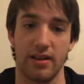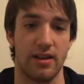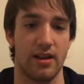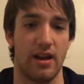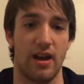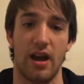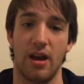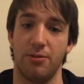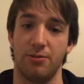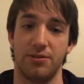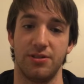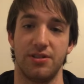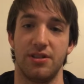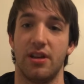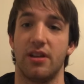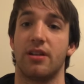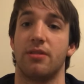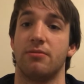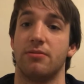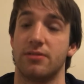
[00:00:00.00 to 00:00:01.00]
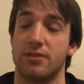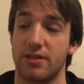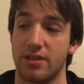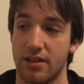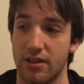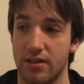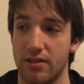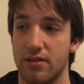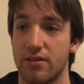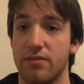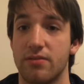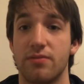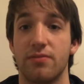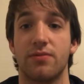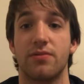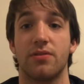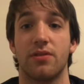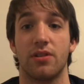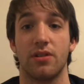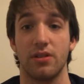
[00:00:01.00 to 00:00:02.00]
I was done. I was like,
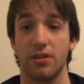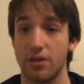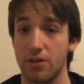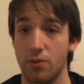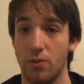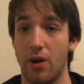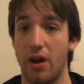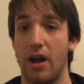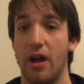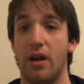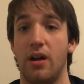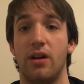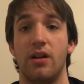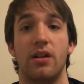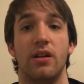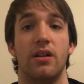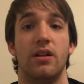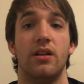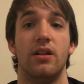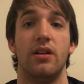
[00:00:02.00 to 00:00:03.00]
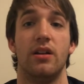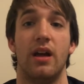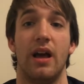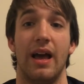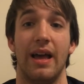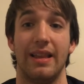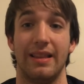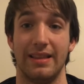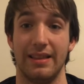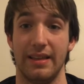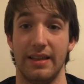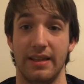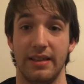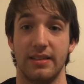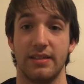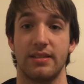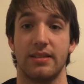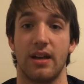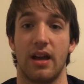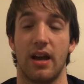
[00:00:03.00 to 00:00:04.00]
for a little while, at
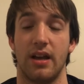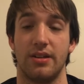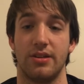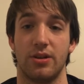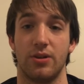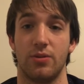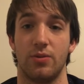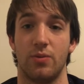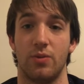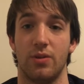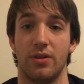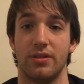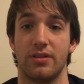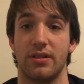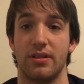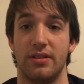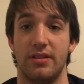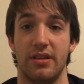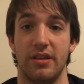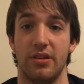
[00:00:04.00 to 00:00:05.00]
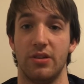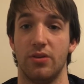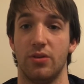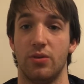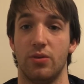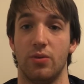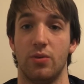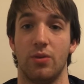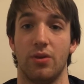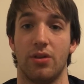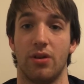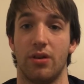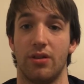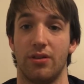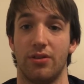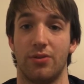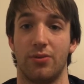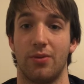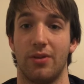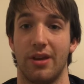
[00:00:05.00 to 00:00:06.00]
least, I don't want to deal with all
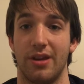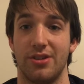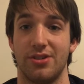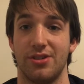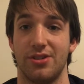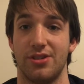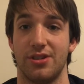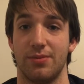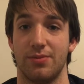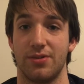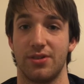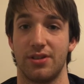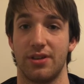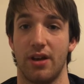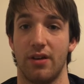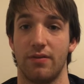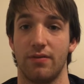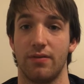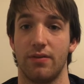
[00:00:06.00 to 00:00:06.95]
this relationship stuff.